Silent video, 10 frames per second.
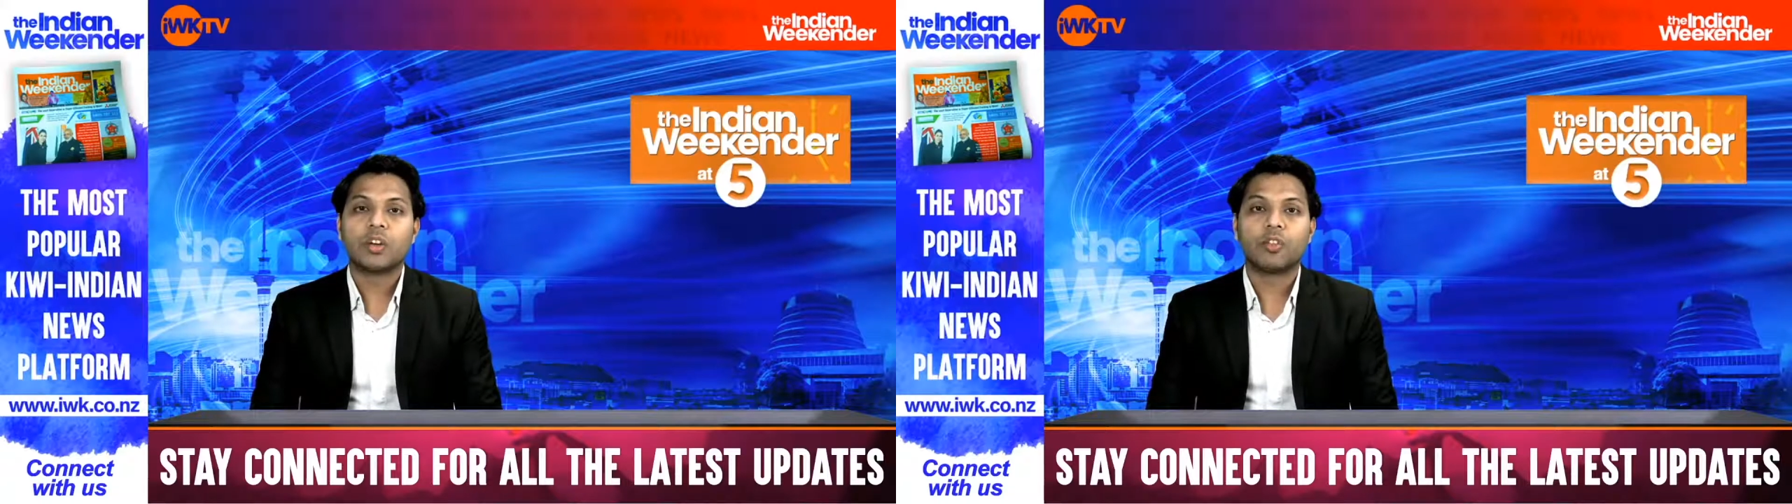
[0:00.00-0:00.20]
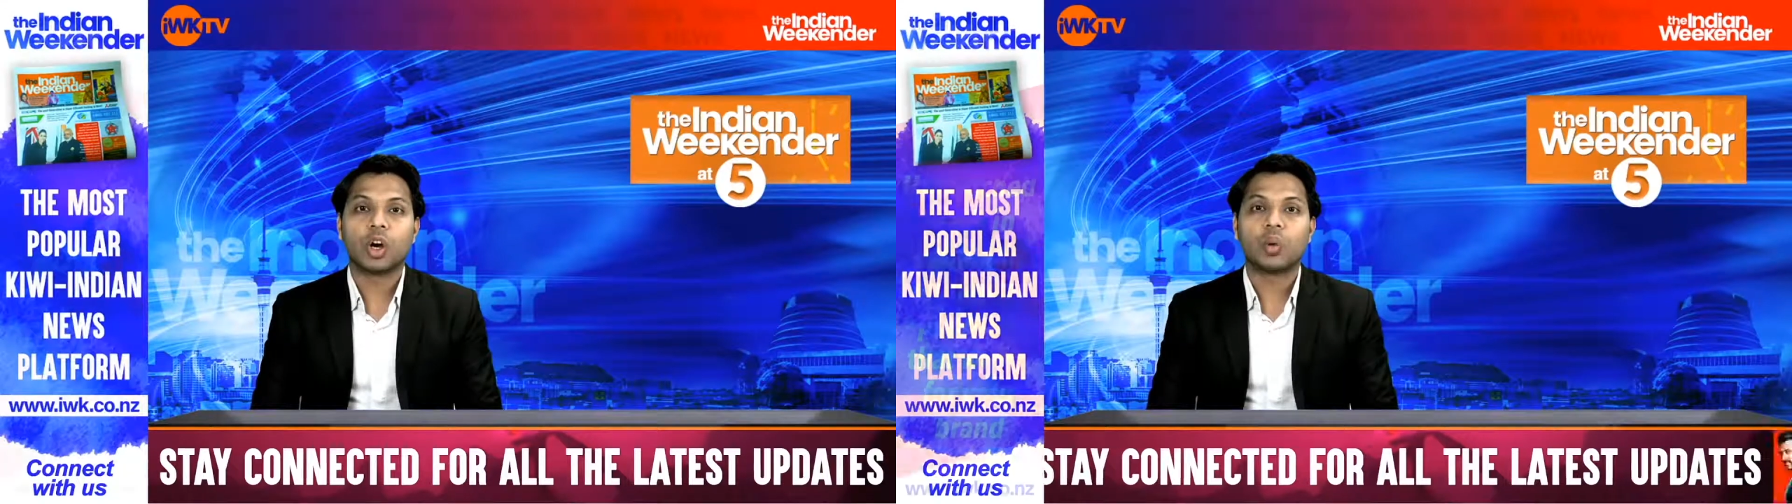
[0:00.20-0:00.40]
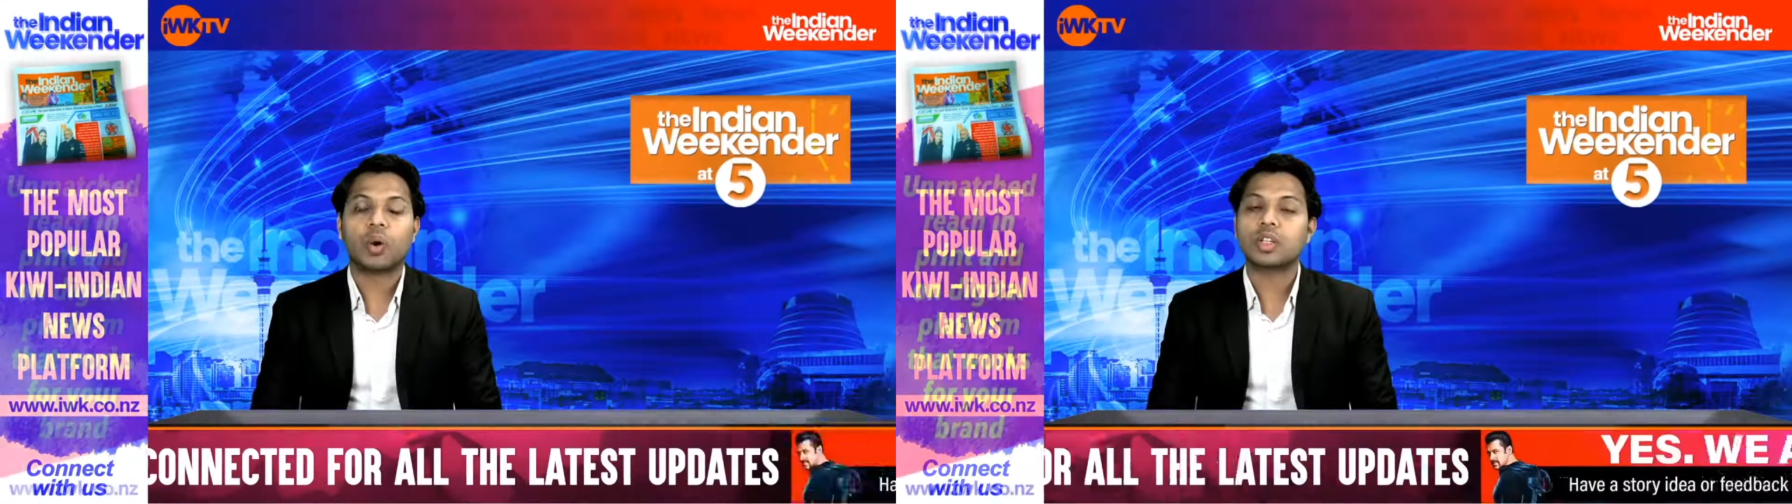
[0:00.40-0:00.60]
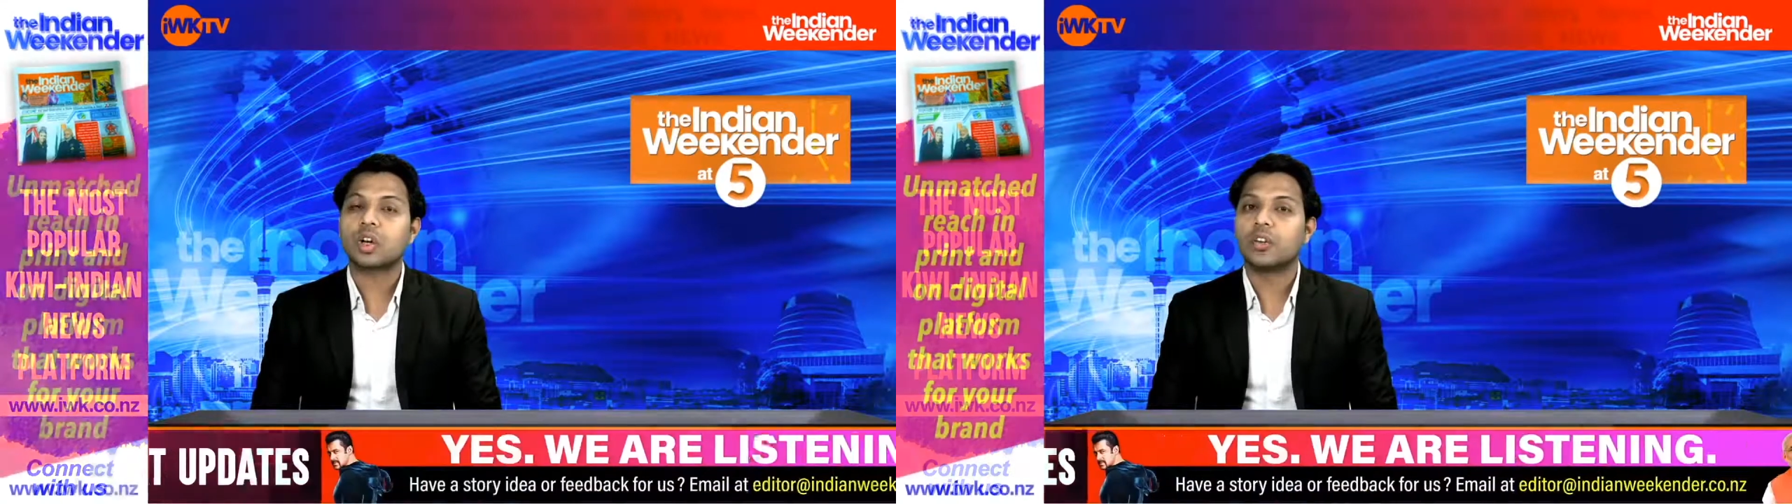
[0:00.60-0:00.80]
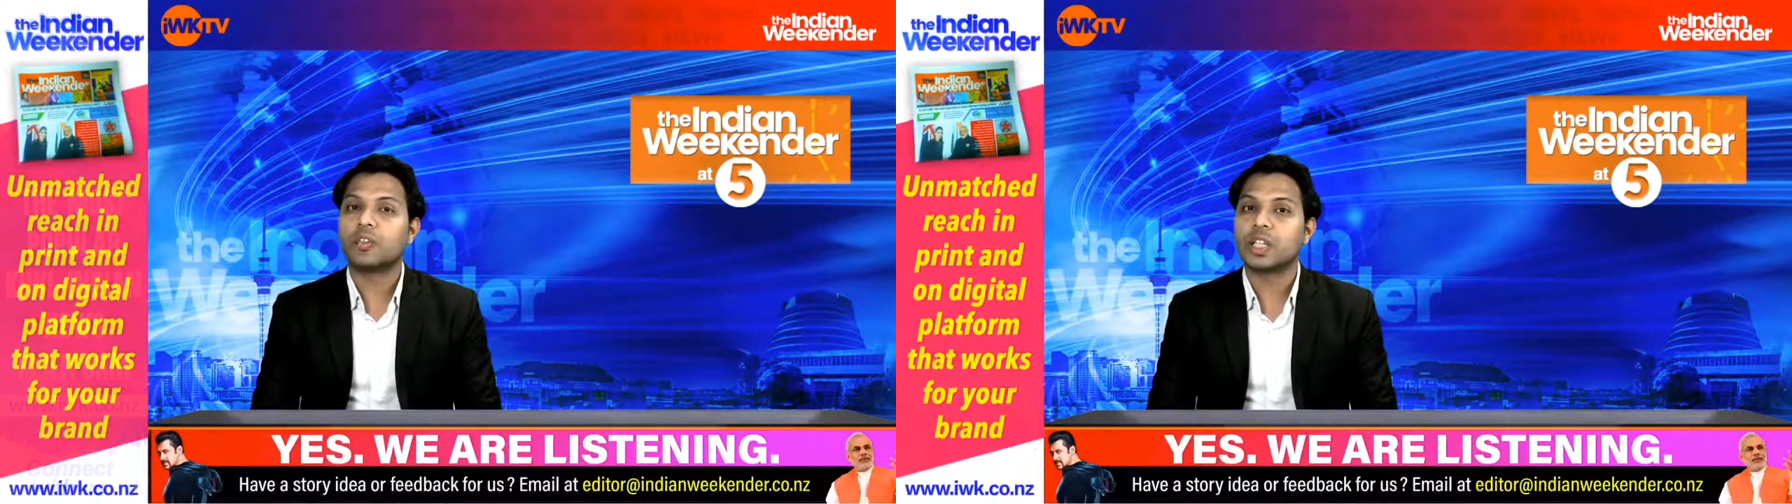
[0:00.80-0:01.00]
Follow us
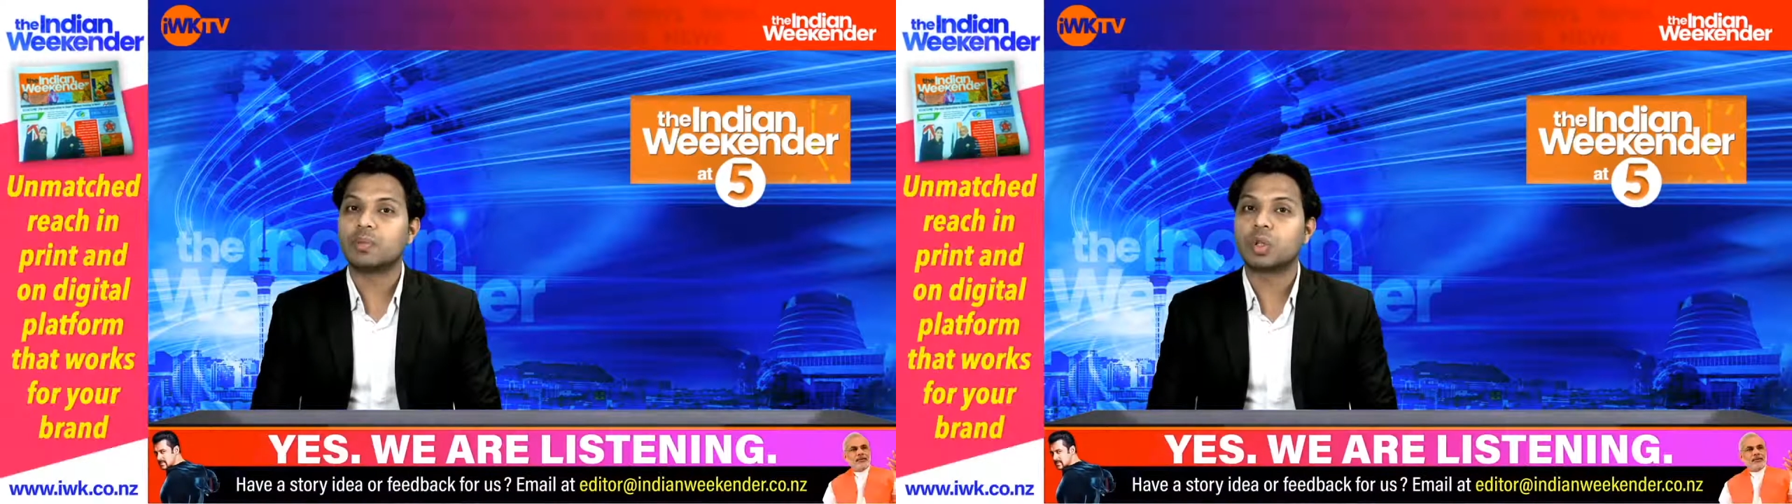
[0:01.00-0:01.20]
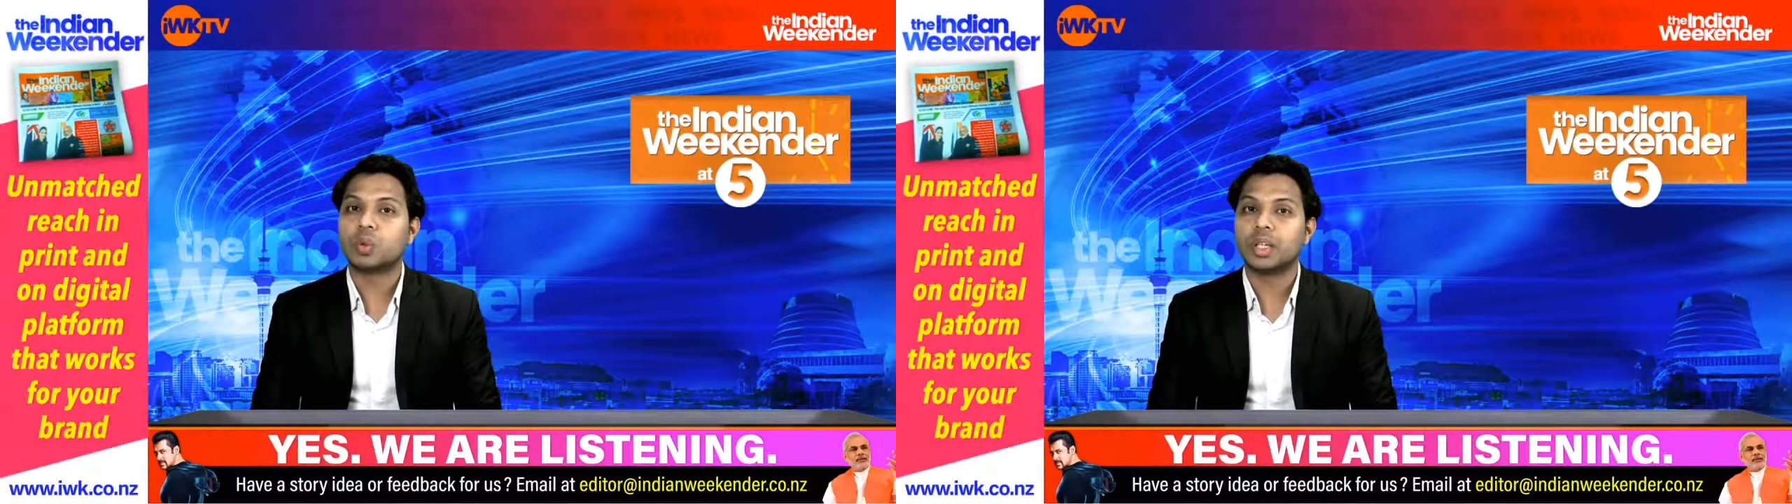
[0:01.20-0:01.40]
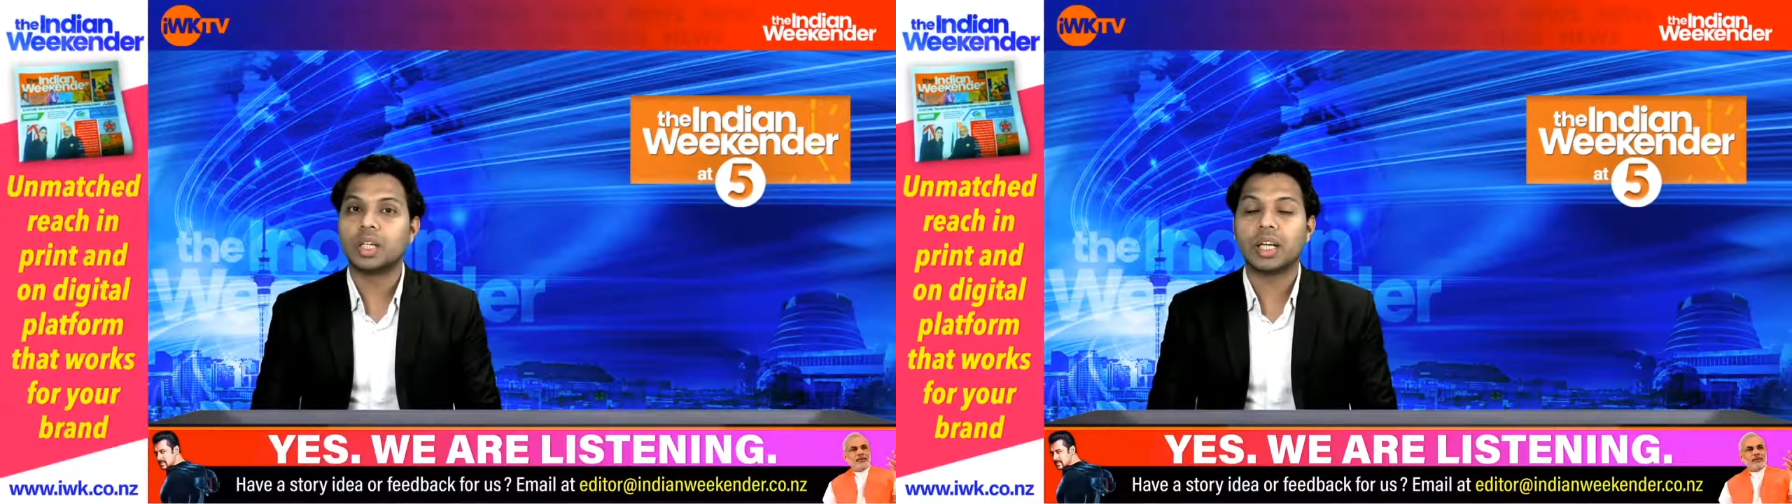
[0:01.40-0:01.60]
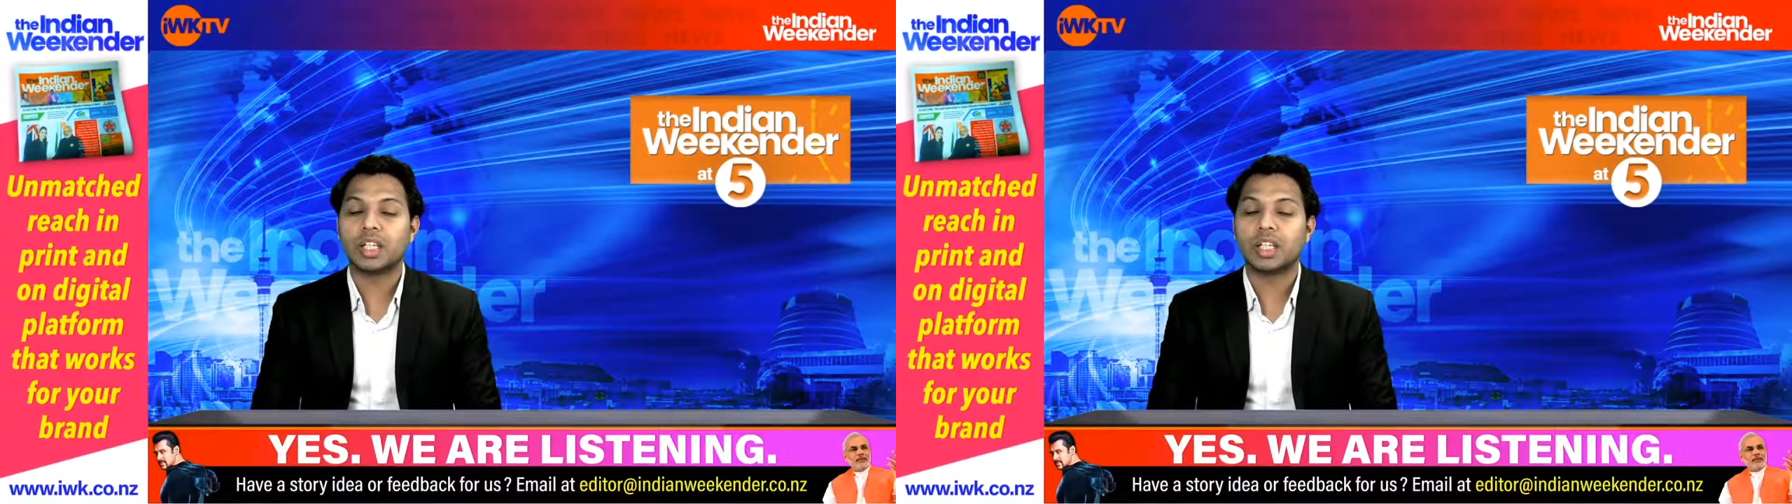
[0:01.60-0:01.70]
on Facebook, Twitter,